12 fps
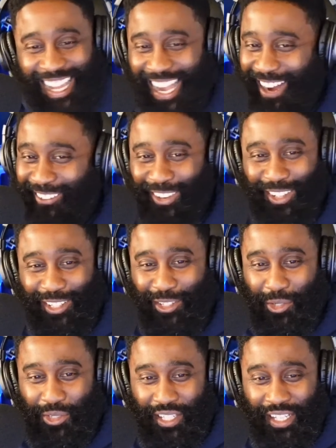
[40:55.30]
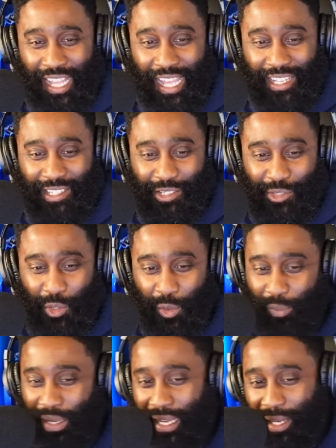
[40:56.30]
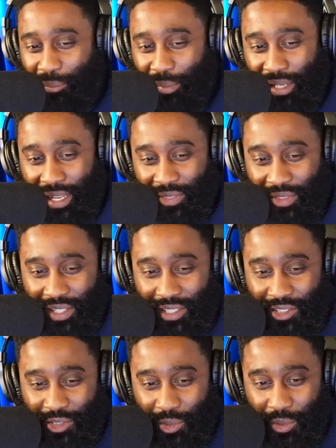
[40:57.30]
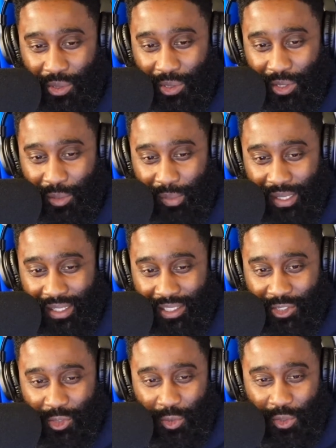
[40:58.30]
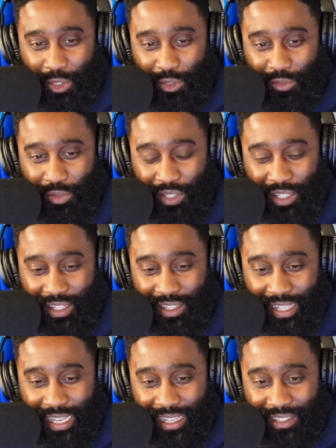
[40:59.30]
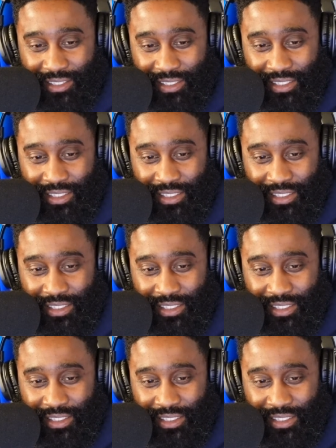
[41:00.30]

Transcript: I want to use an analogy so bad, but I think it's too early, man. It's too early for that analogy.